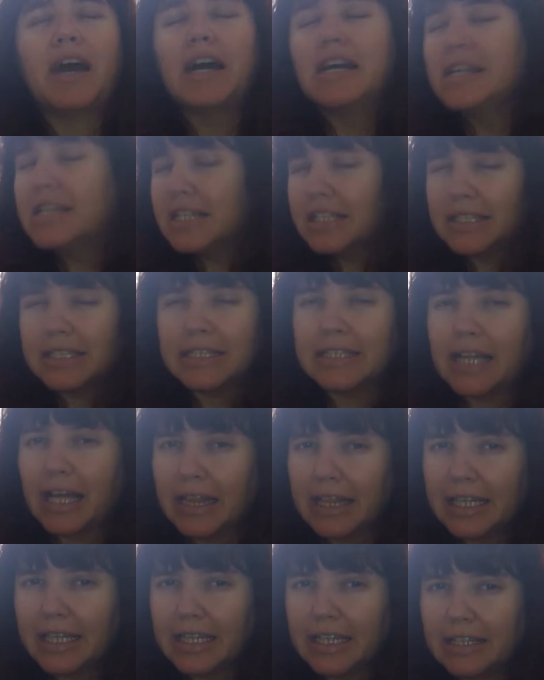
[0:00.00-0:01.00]

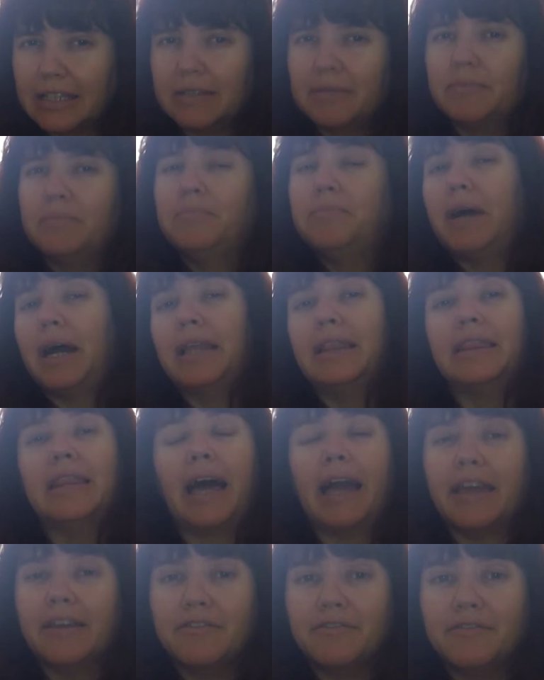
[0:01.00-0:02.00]
unsullied by
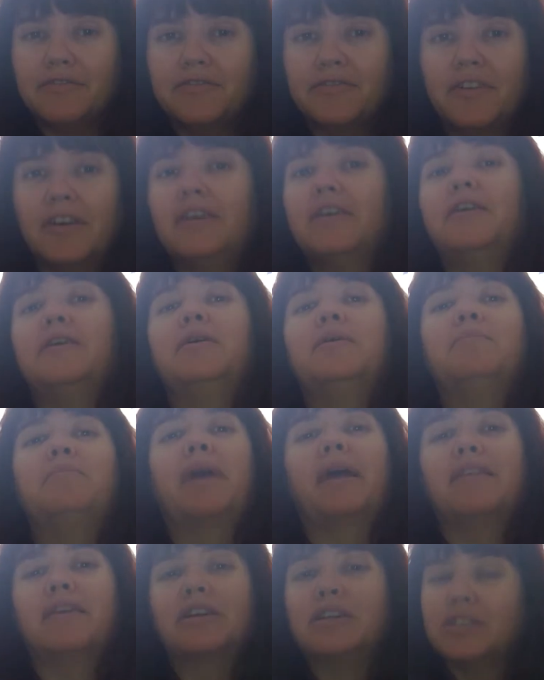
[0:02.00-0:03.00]
life,
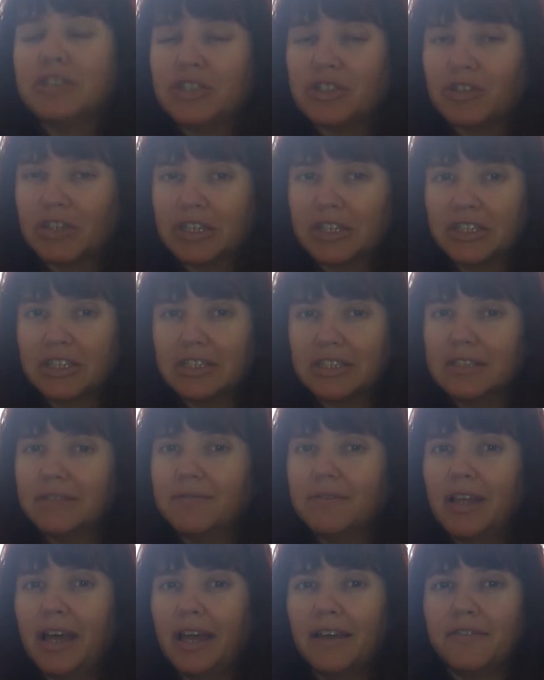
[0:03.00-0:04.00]
by the constrictions
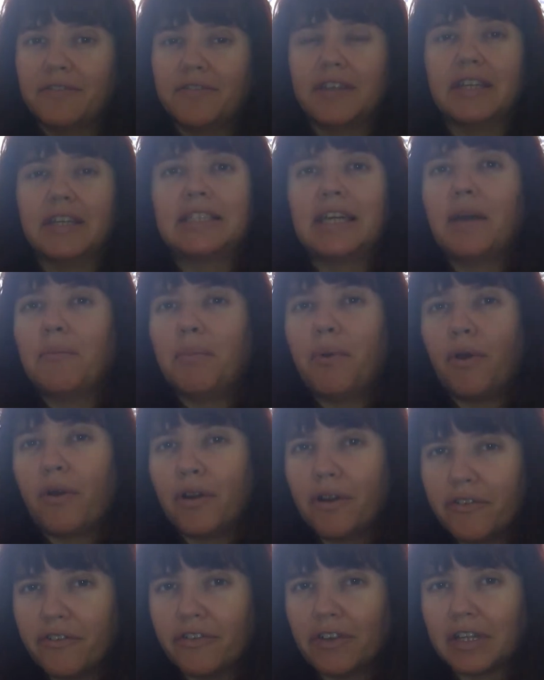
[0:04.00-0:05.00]
of life. It's that
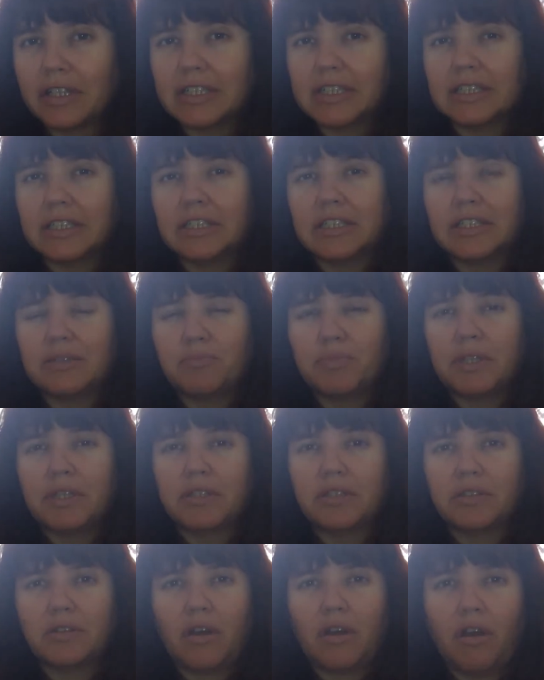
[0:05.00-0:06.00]
part of us that
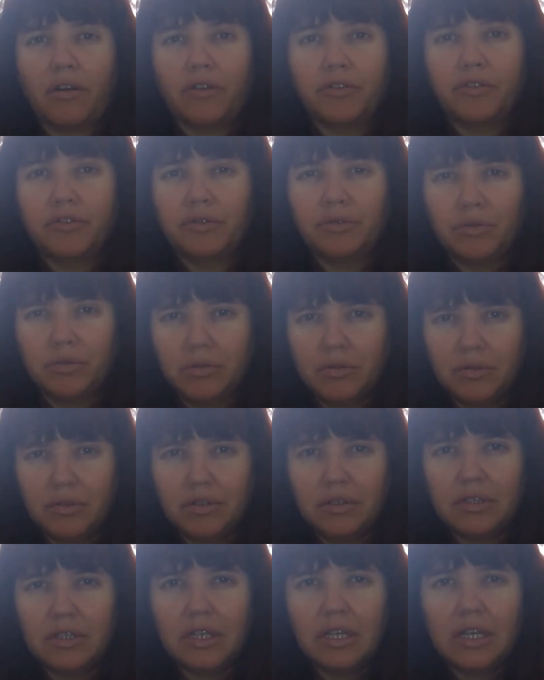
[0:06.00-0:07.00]
speaks our
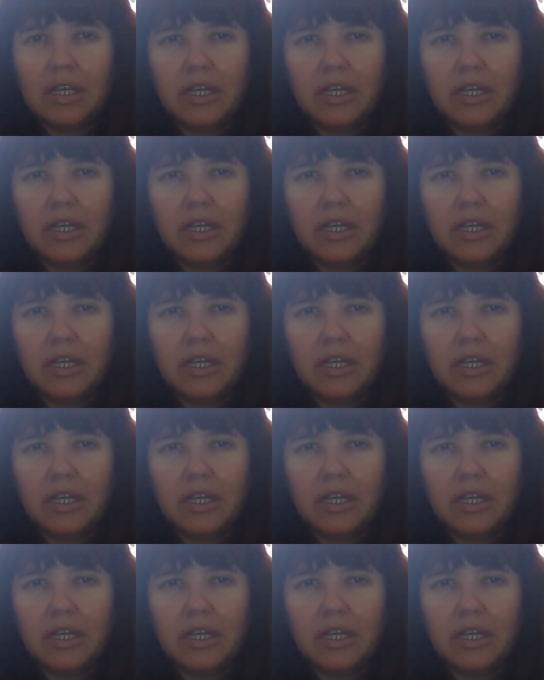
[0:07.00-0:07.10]
truth.